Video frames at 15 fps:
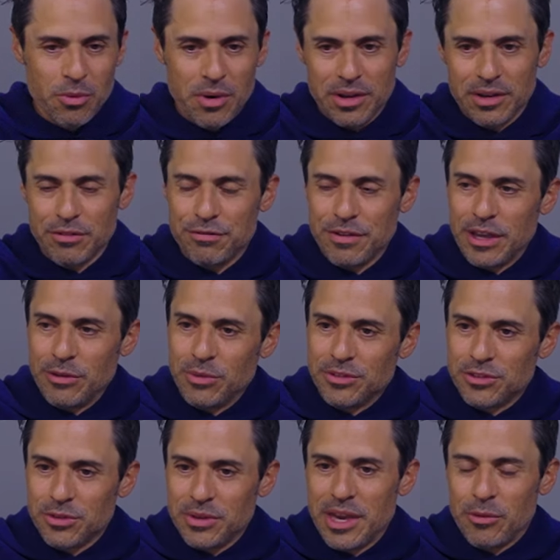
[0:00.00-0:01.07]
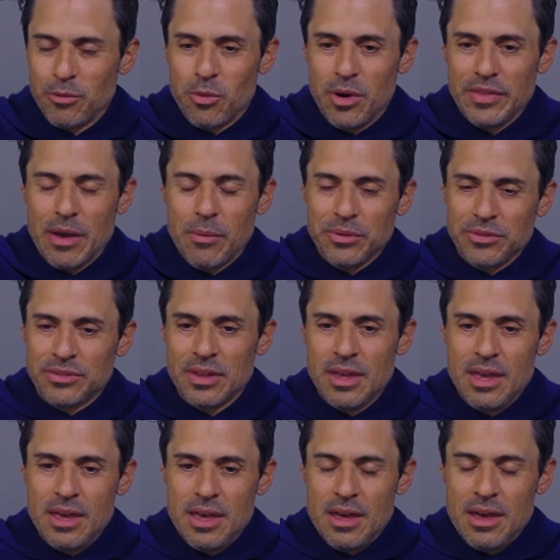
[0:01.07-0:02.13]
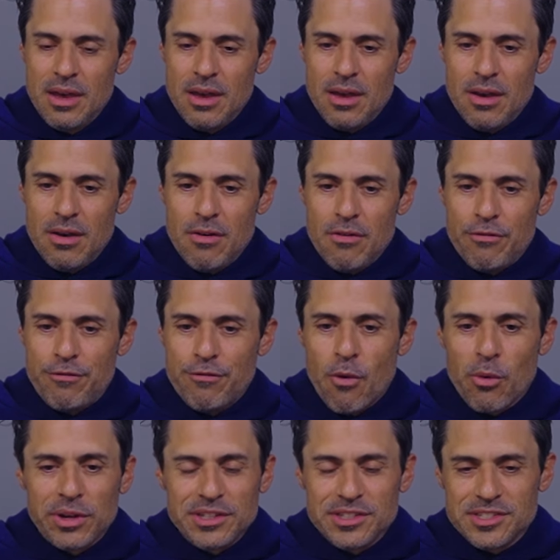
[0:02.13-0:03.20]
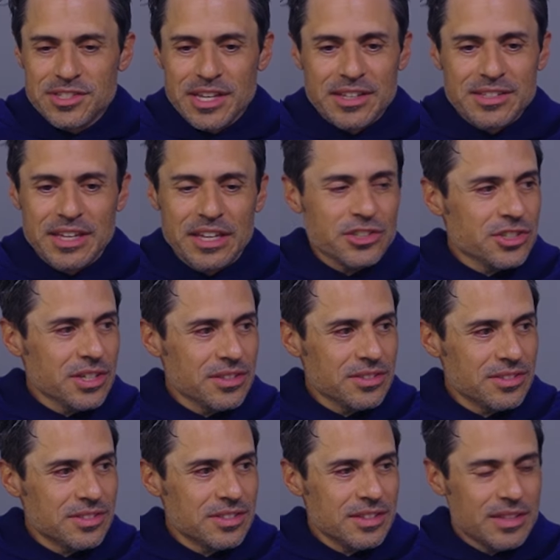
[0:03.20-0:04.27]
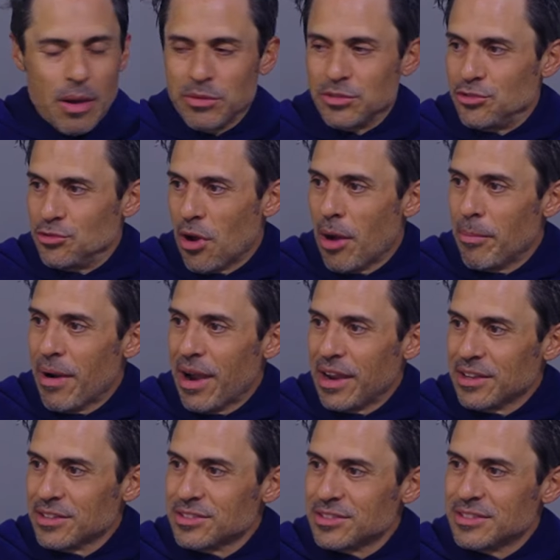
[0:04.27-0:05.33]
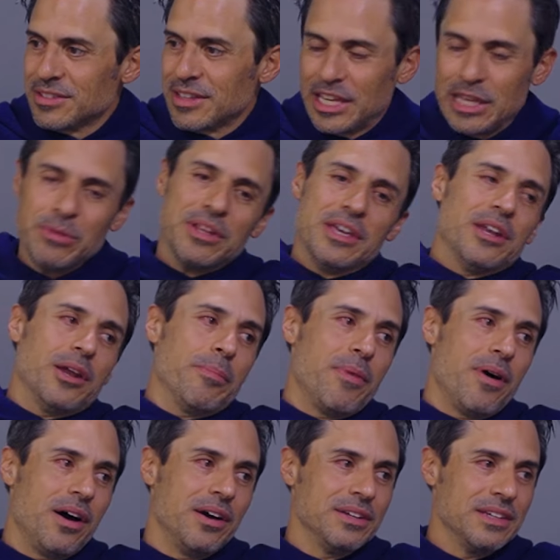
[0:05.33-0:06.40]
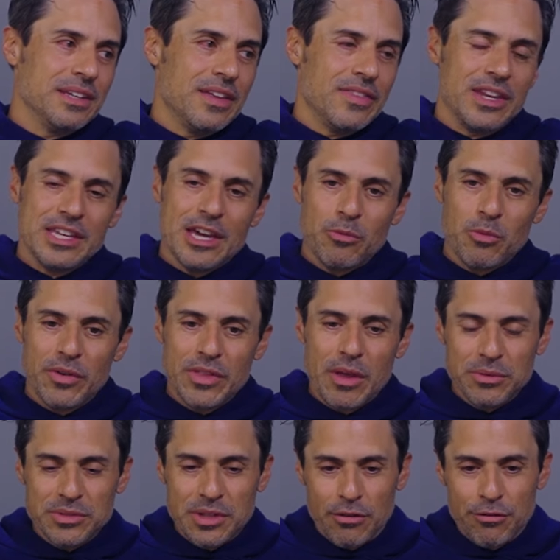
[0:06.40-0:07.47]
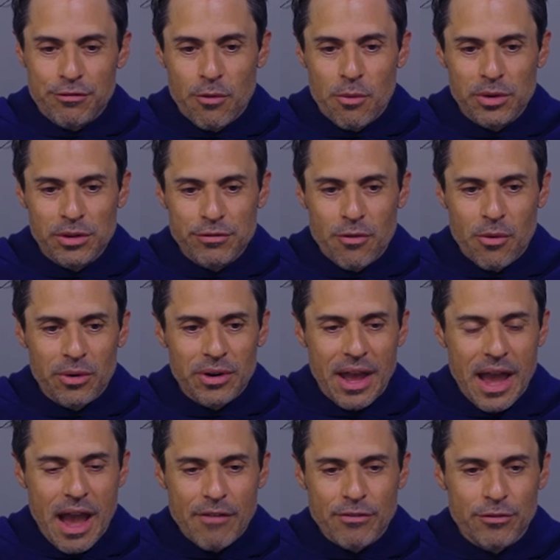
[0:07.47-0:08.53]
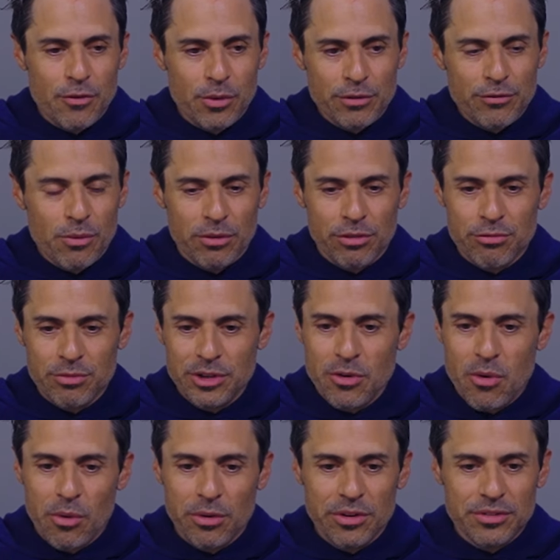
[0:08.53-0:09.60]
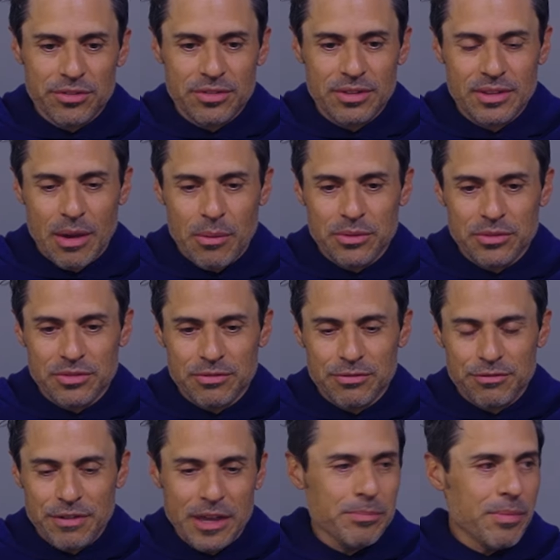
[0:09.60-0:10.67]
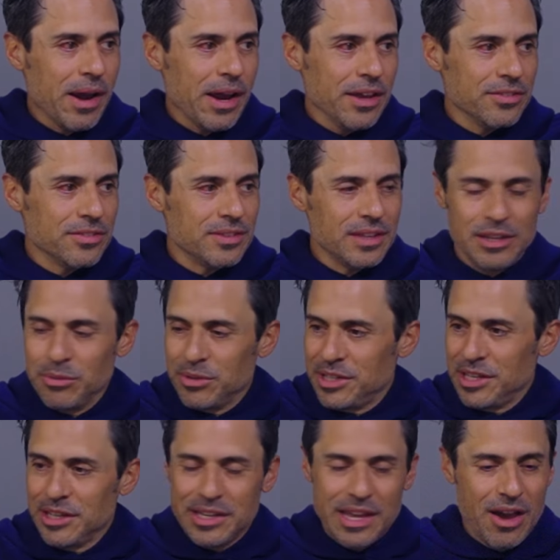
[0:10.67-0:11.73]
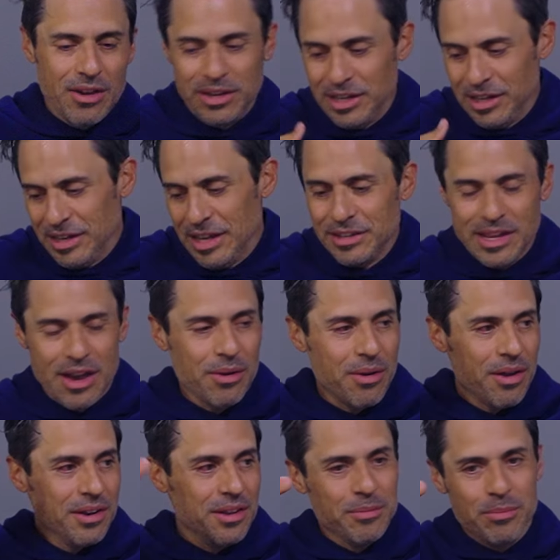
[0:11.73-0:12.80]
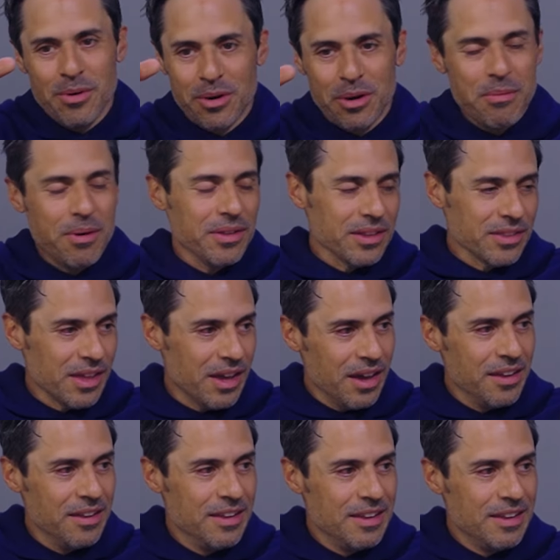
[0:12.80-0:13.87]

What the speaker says: one, and a fade one. So he had one that was 46 inches that was draw biased that he would hit up on, and then he had one that was like 44 and a half or 44 and 3/4 that was fade biased, and he would tee it down and he'd hit down on it and the ball come out like that.